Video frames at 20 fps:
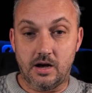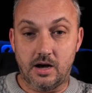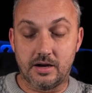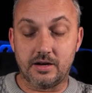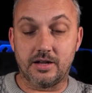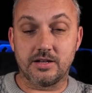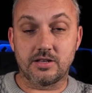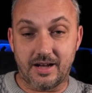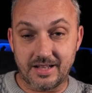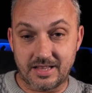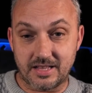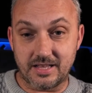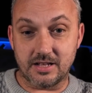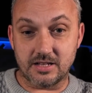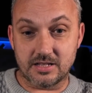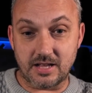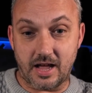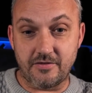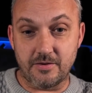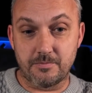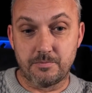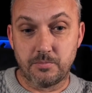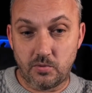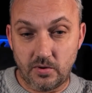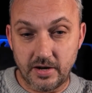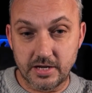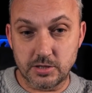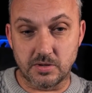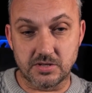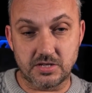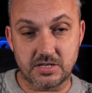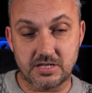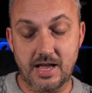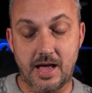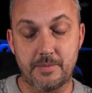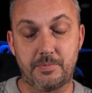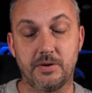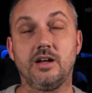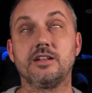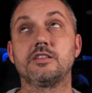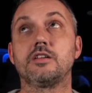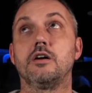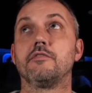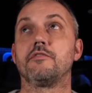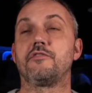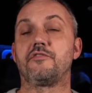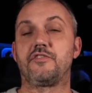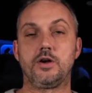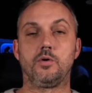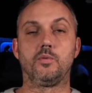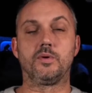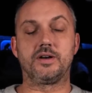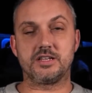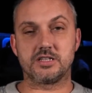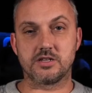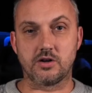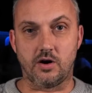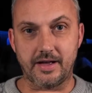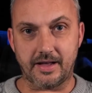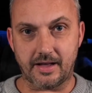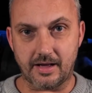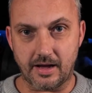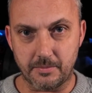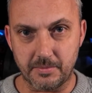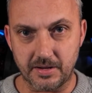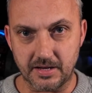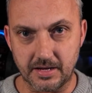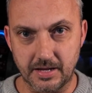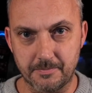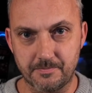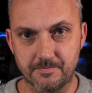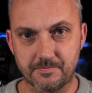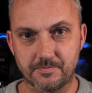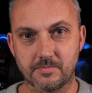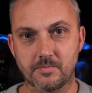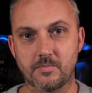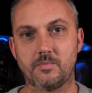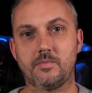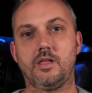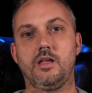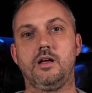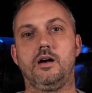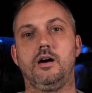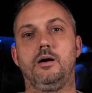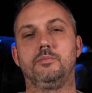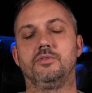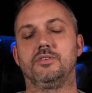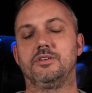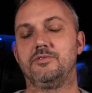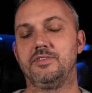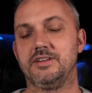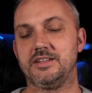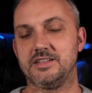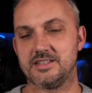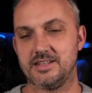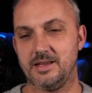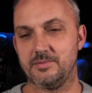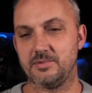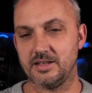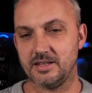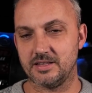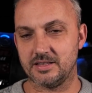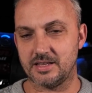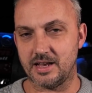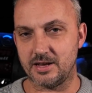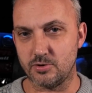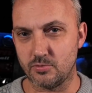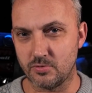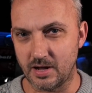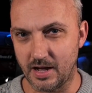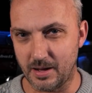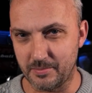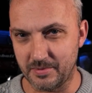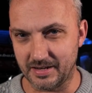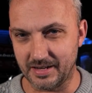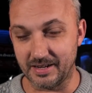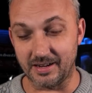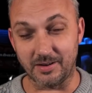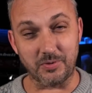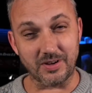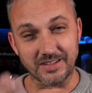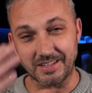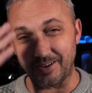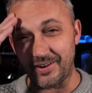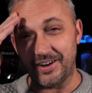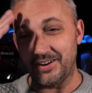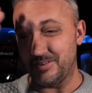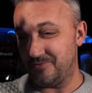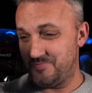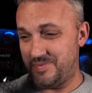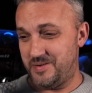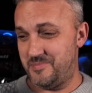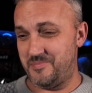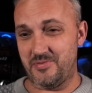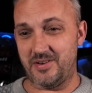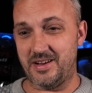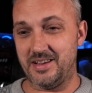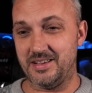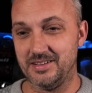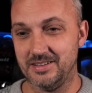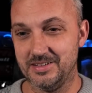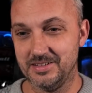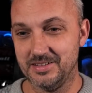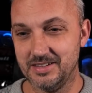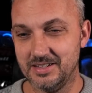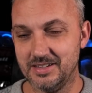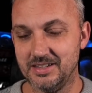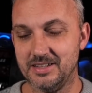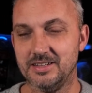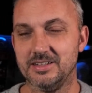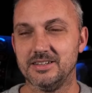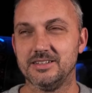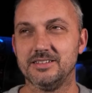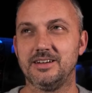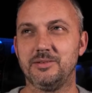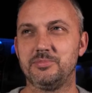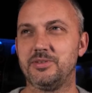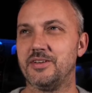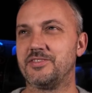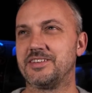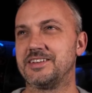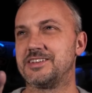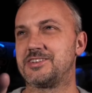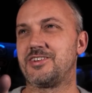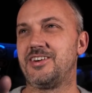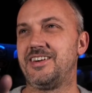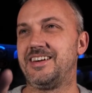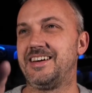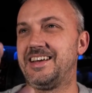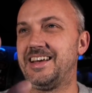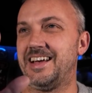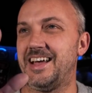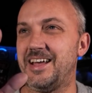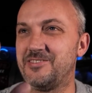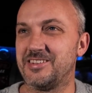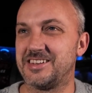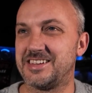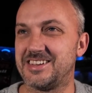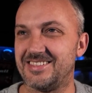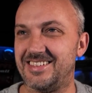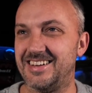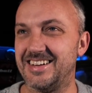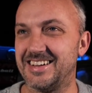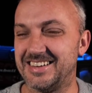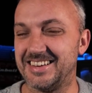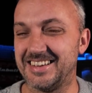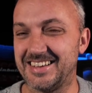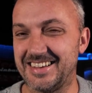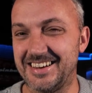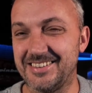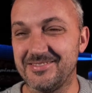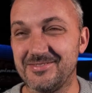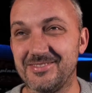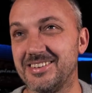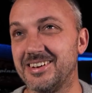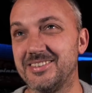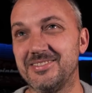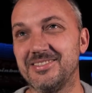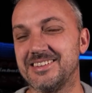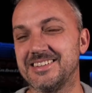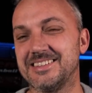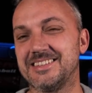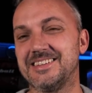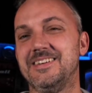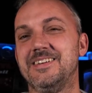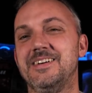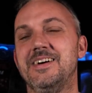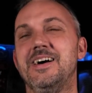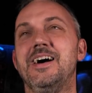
And I think David Moyes wants it to happen. I don't feel with this guy coming in. I'm not going to read his name again. Daniel coming in. I can't remember it. I'm not even going to try. If I try, I'm going to get it wrong. I'm not going to.